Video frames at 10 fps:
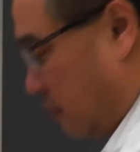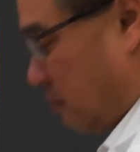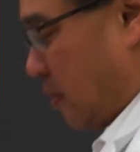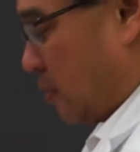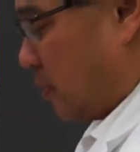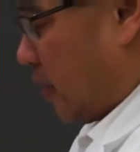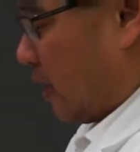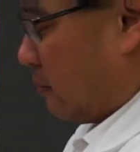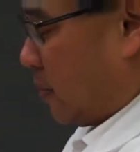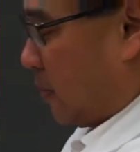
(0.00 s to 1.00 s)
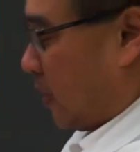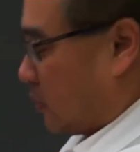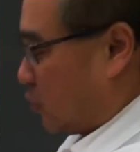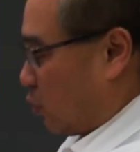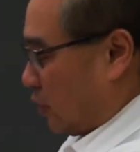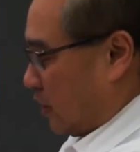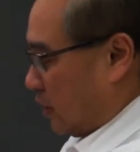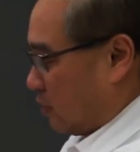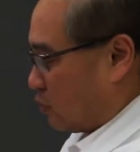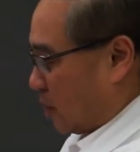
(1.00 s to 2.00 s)
I remember that's
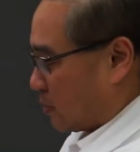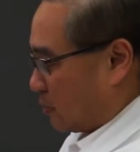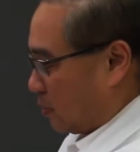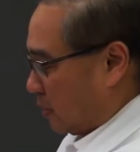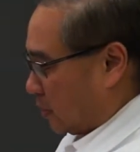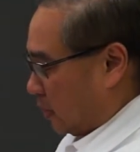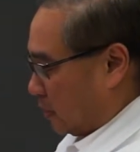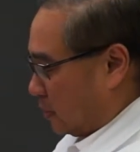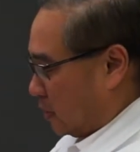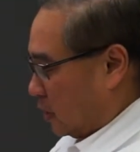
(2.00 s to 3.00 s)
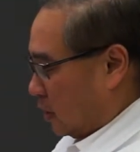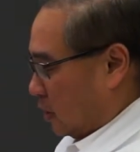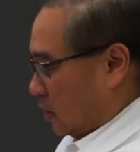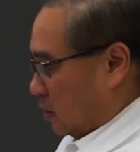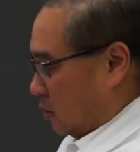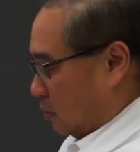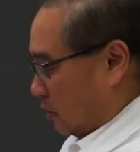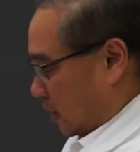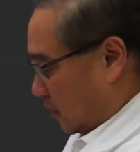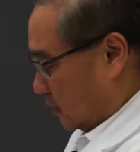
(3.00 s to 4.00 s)
20 drops per milliliter. You
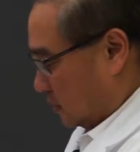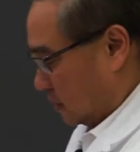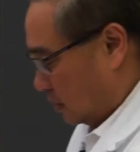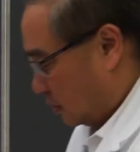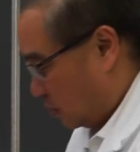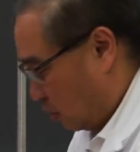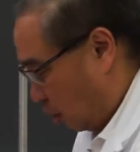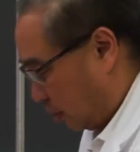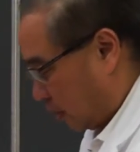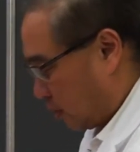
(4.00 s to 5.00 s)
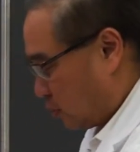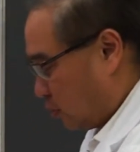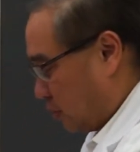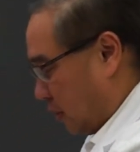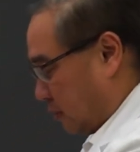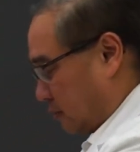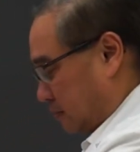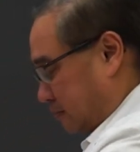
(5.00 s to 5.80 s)
will then open up the tubing.